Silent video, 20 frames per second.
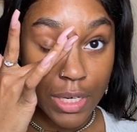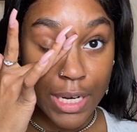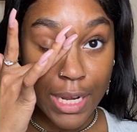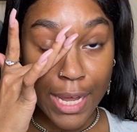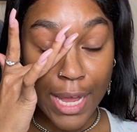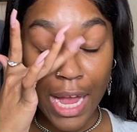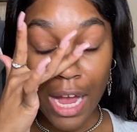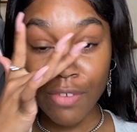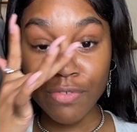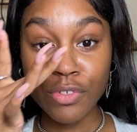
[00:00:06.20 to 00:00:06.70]
day
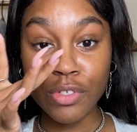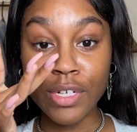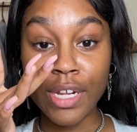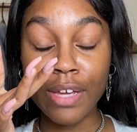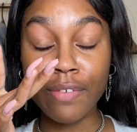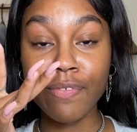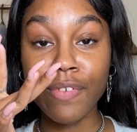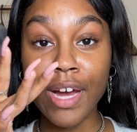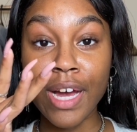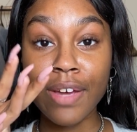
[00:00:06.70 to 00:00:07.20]
after day
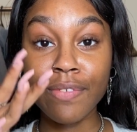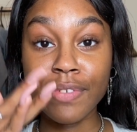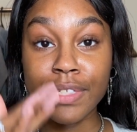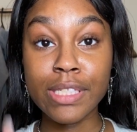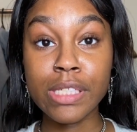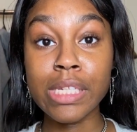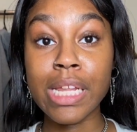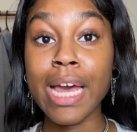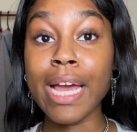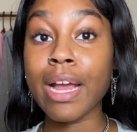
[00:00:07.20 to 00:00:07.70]
5,
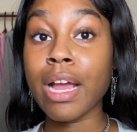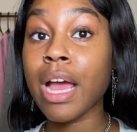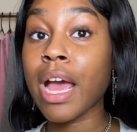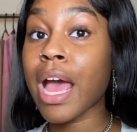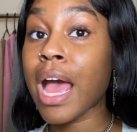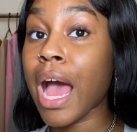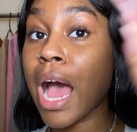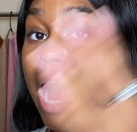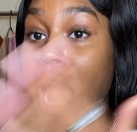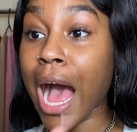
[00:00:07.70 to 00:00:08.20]
it's like,
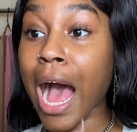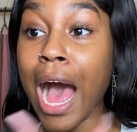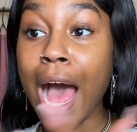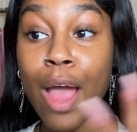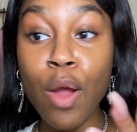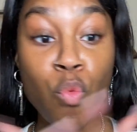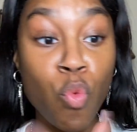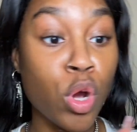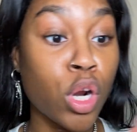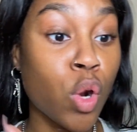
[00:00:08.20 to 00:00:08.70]
I
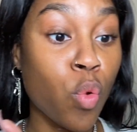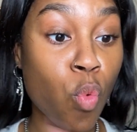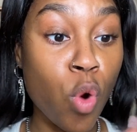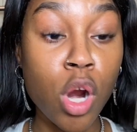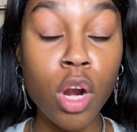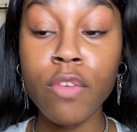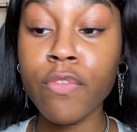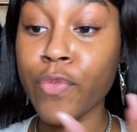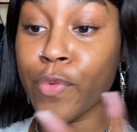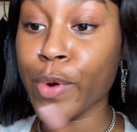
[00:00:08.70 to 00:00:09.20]
want to
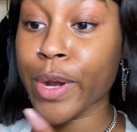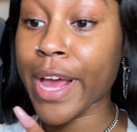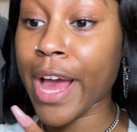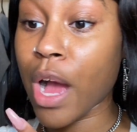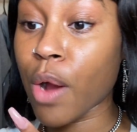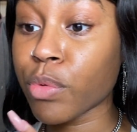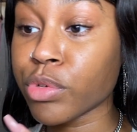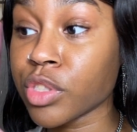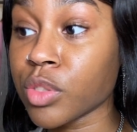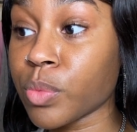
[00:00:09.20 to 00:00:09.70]
work 40
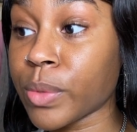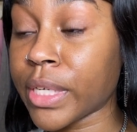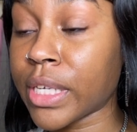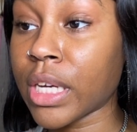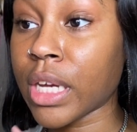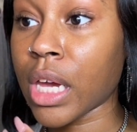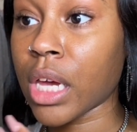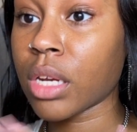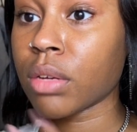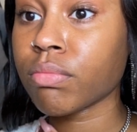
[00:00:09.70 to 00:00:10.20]
hours a week
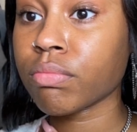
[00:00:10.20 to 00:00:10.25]
again.